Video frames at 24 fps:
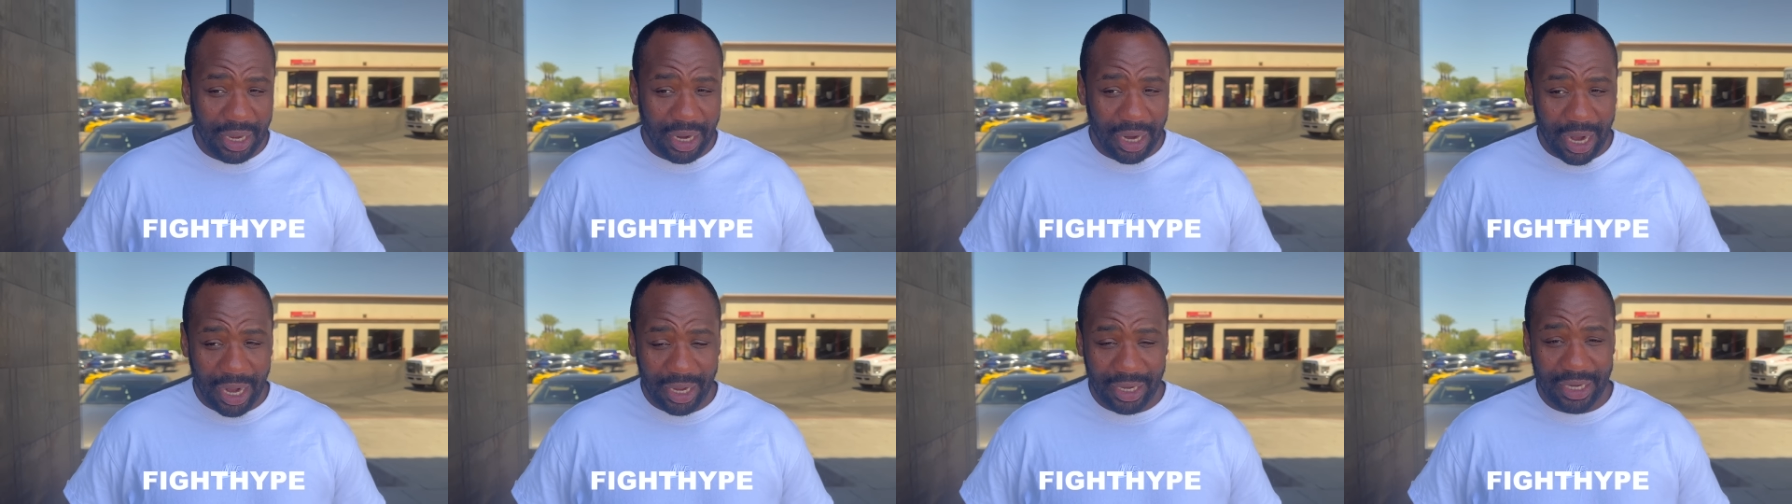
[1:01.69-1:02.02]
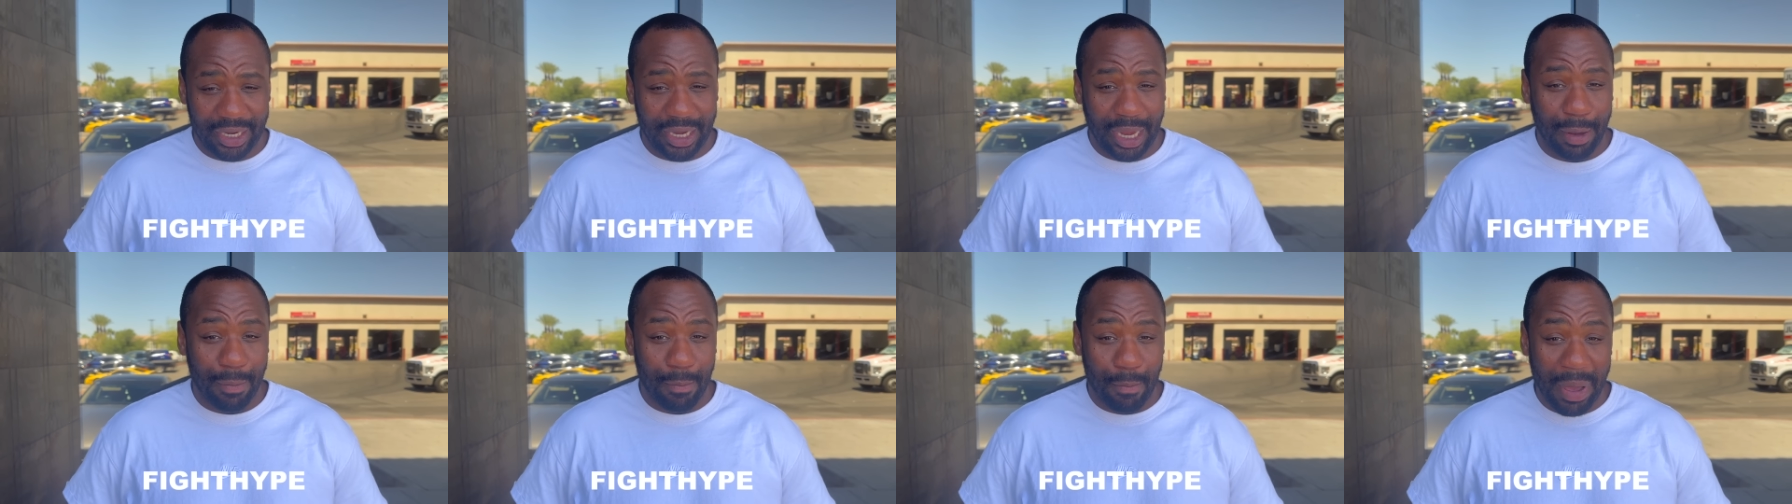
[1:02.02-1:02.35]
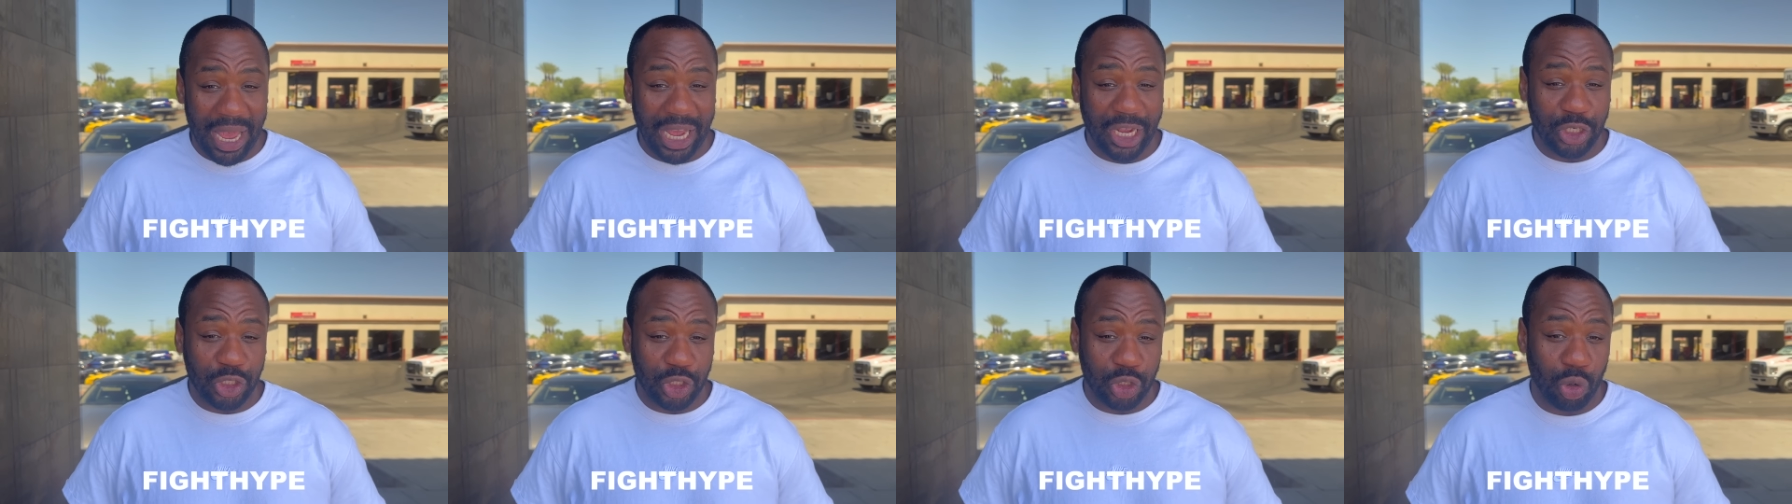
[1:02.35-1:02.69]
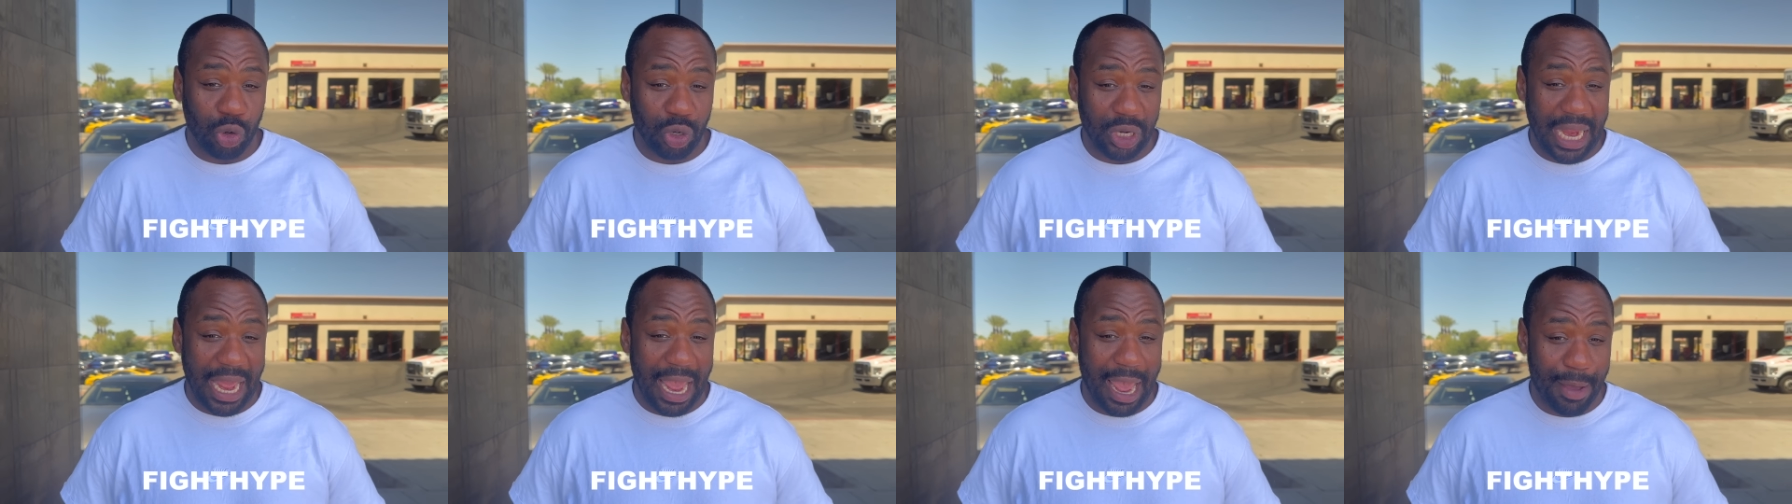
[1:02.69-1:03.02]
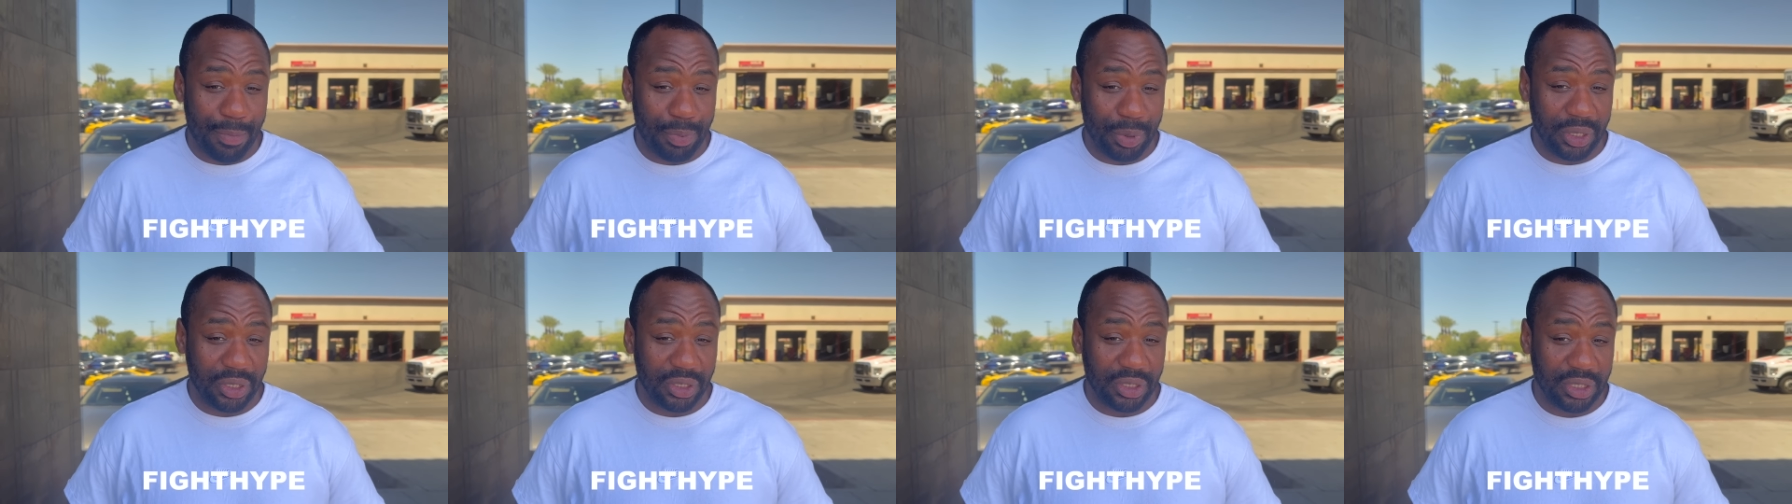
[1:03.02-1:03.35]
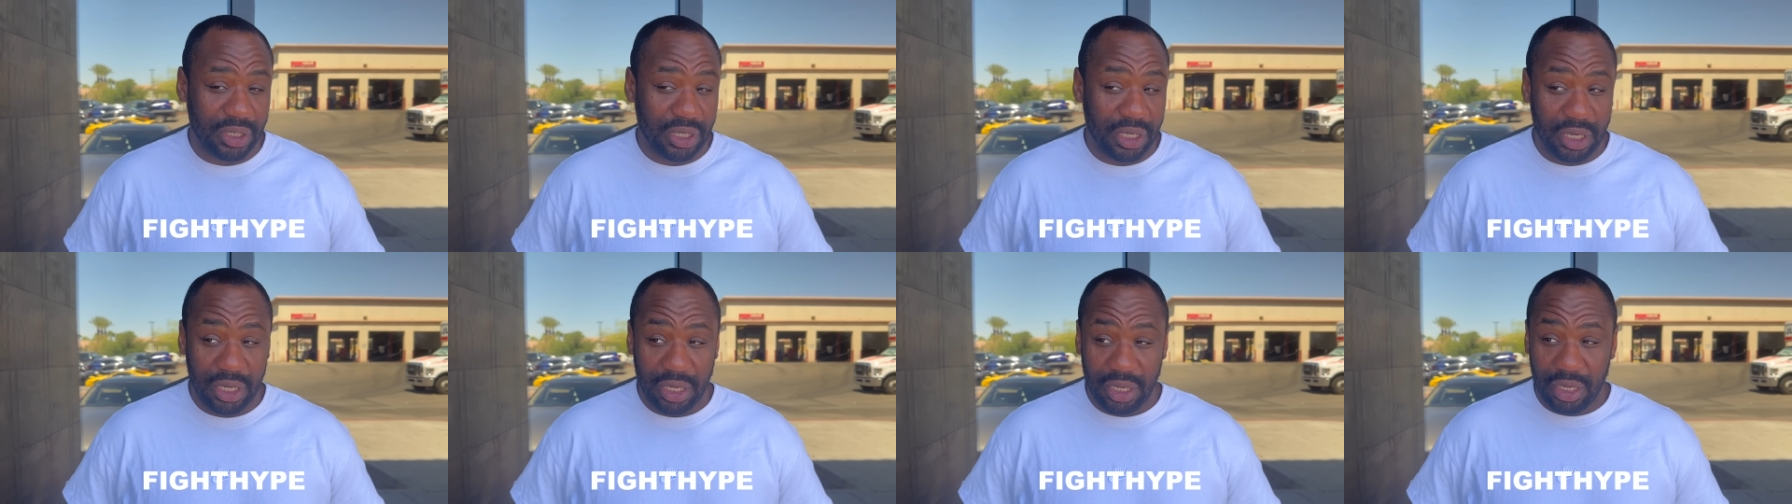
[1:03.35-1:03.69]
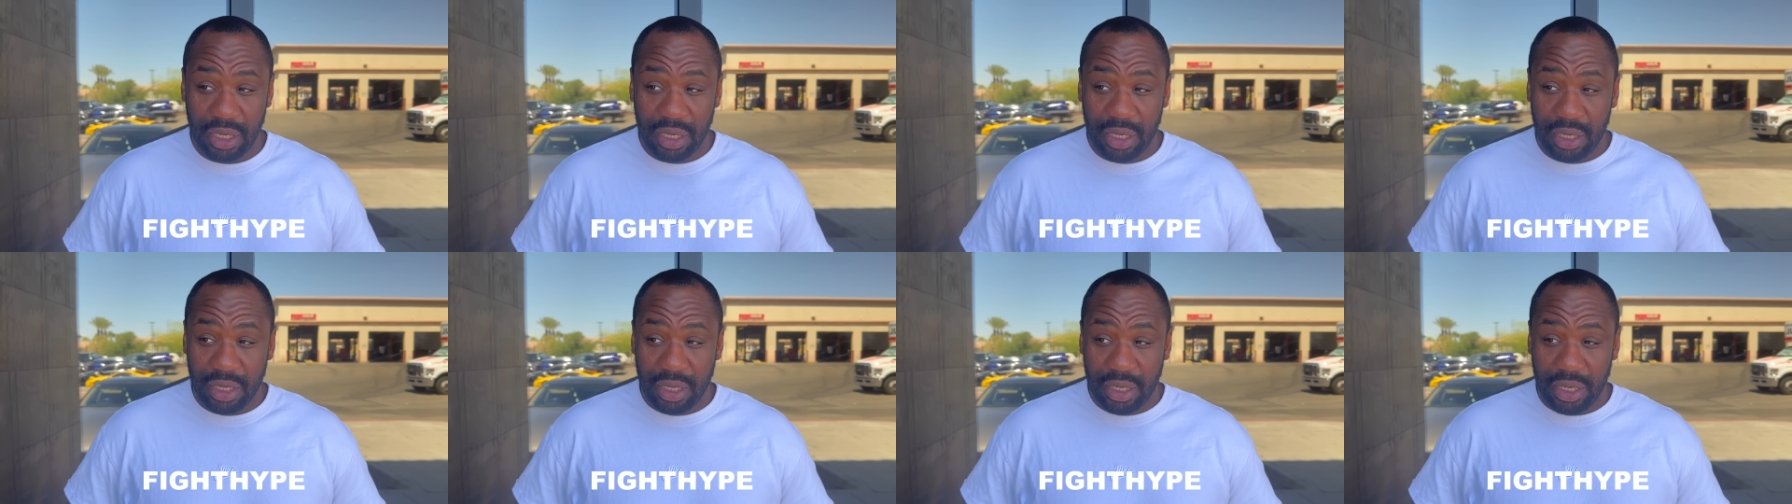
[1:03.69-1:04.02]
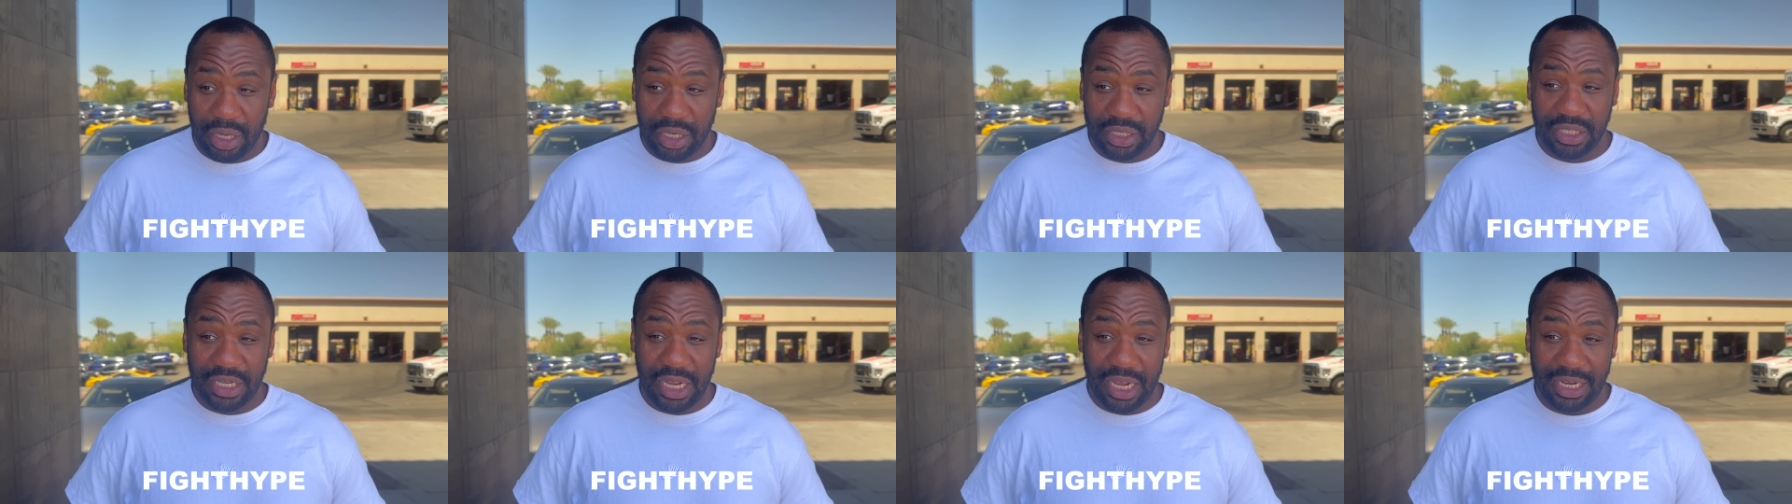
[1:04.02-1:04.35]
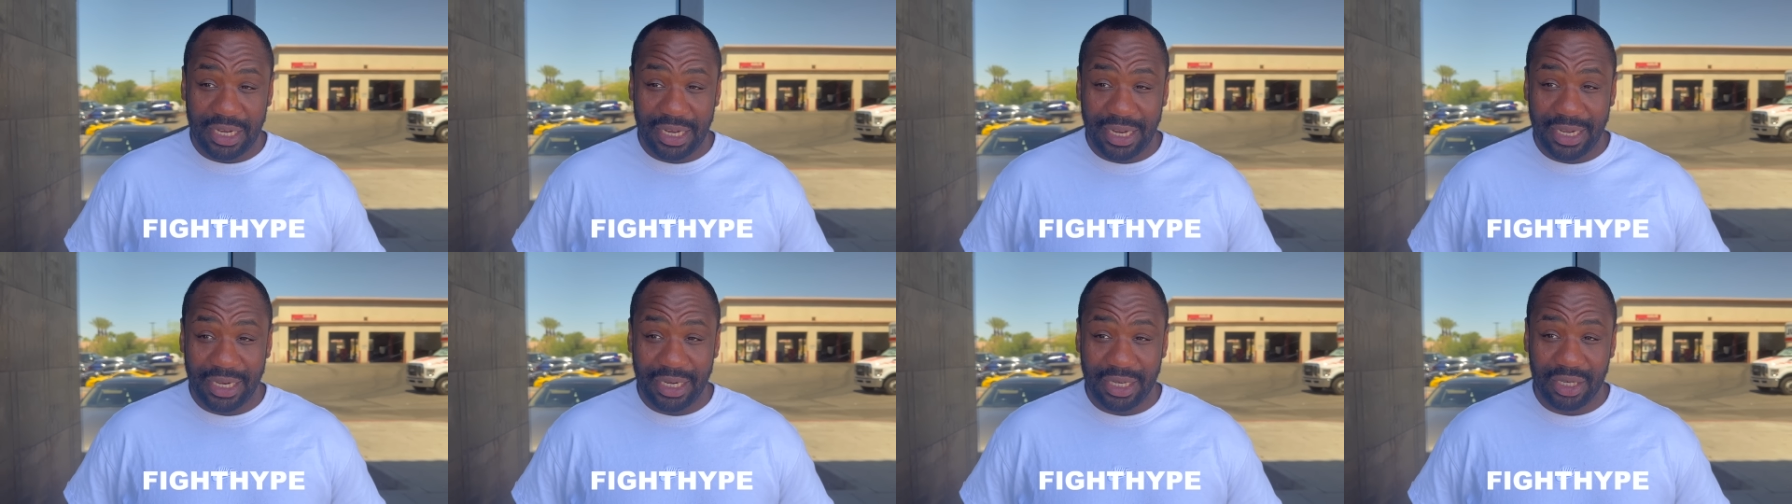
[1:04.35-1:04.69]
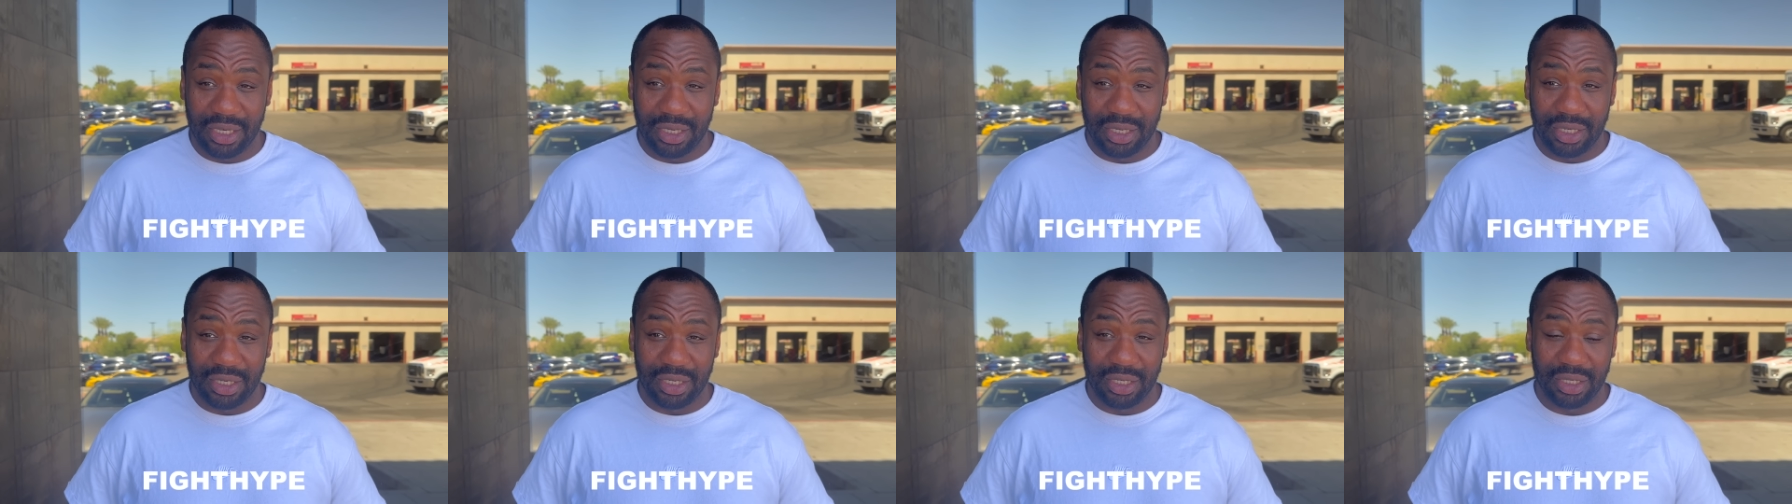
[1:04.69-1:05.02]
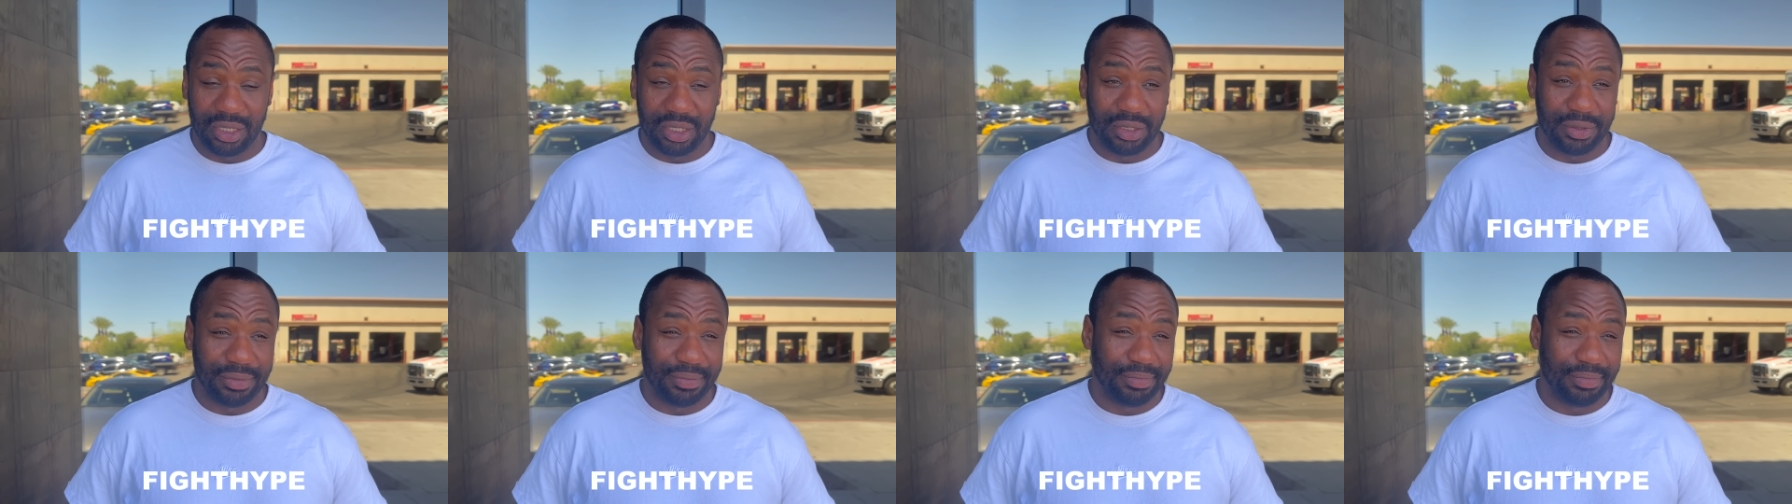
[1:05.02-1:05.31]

and then they make sure it happens. It's not like uh,